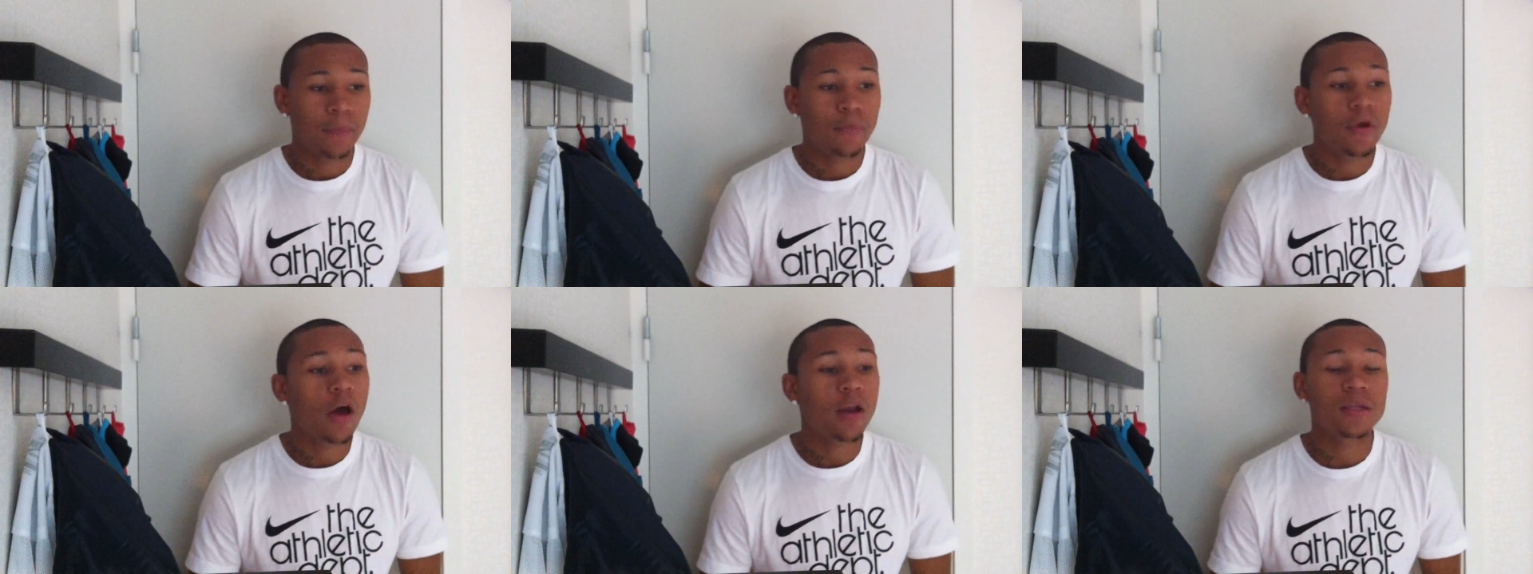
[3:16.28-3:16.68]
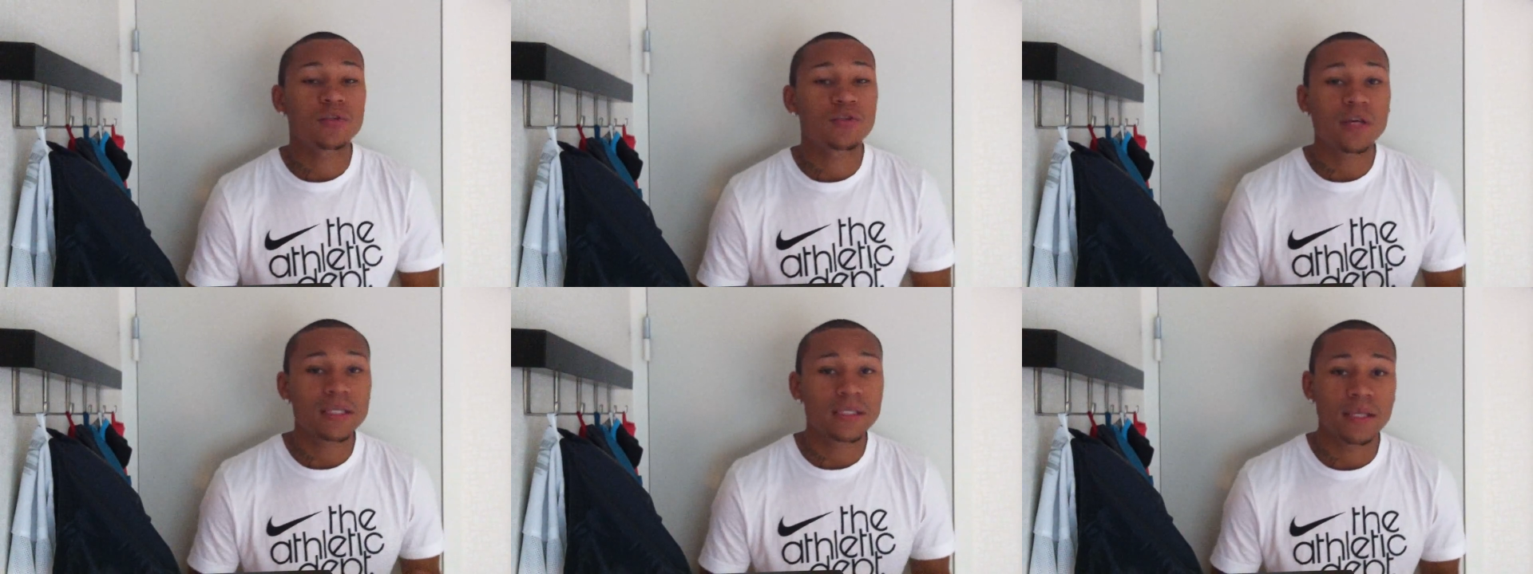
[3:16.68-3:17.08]
i'm not
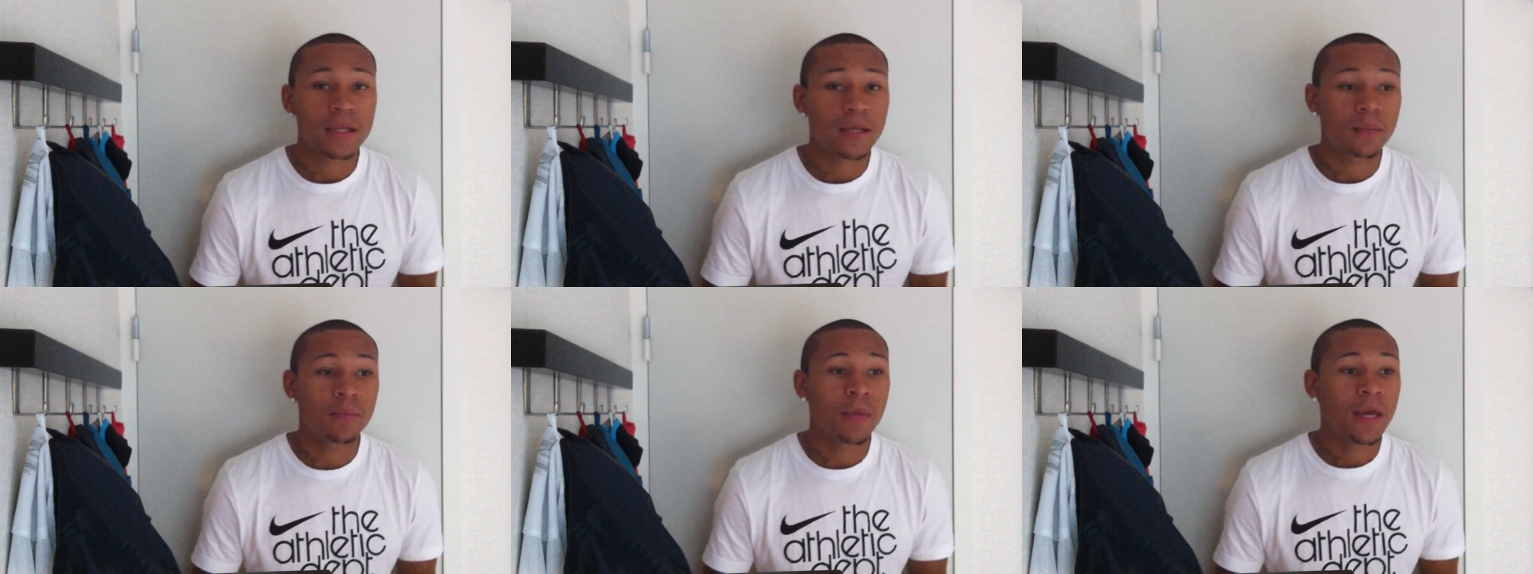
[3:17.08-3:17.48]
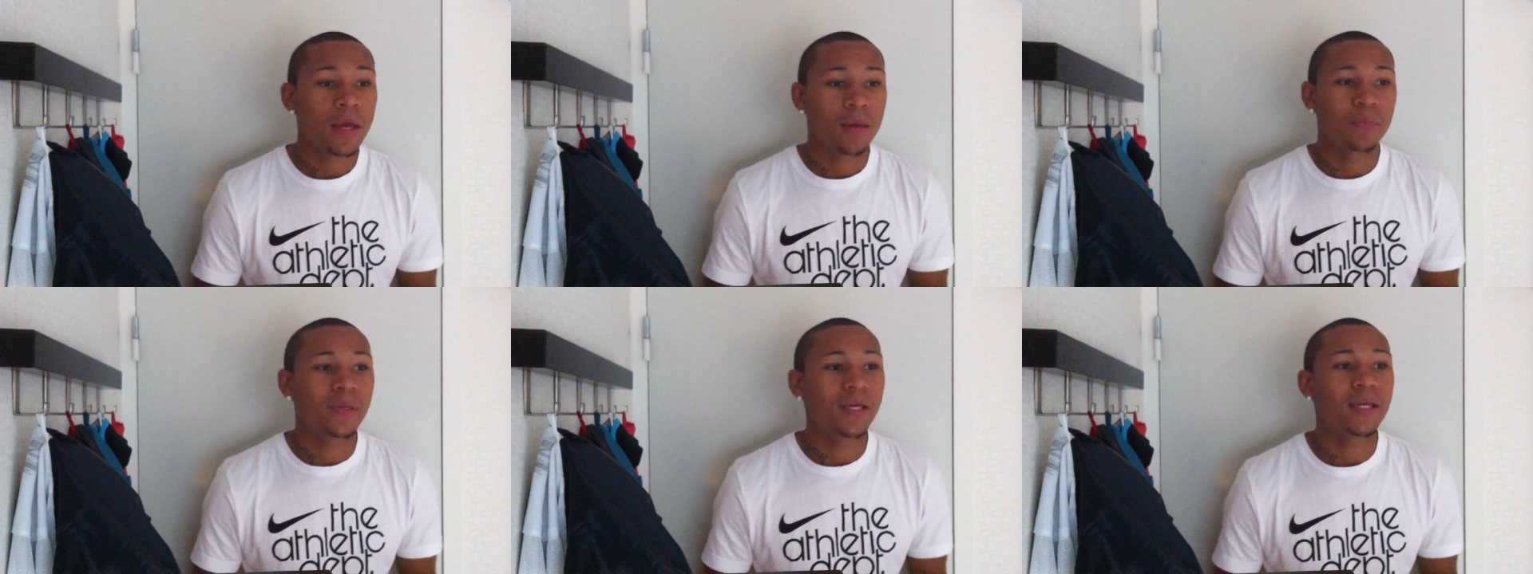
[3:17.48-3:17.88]
interested in
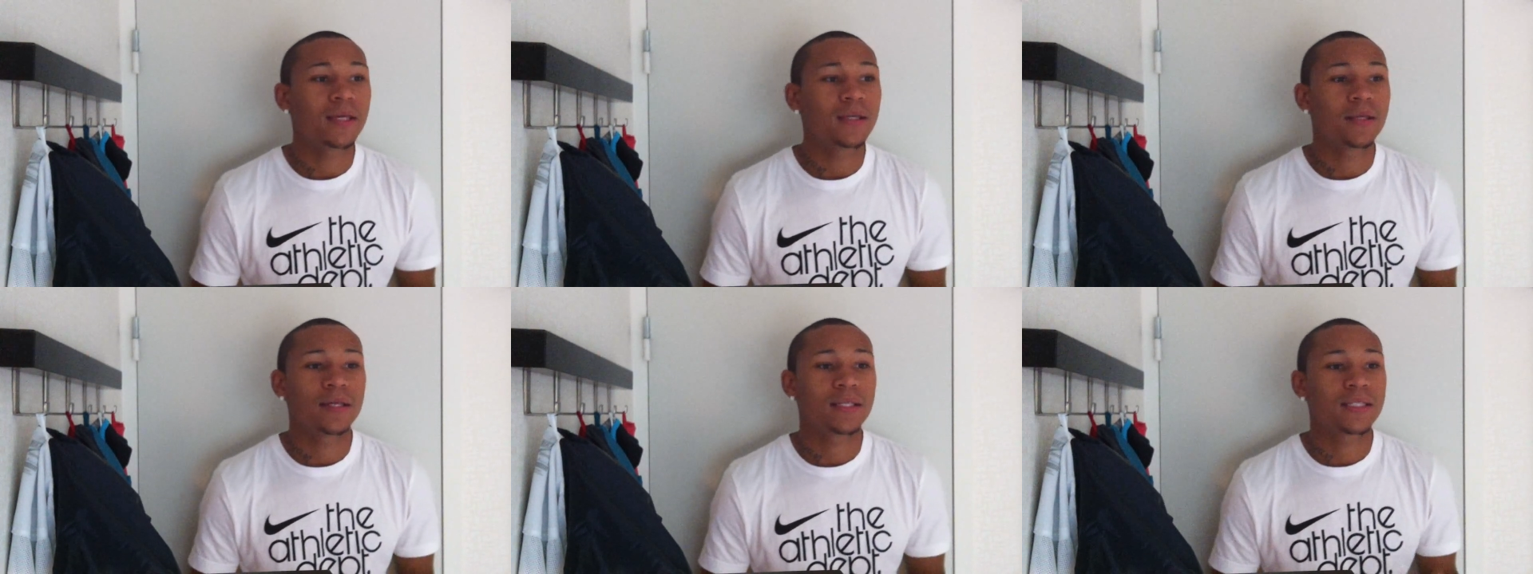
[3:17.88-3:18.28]
being the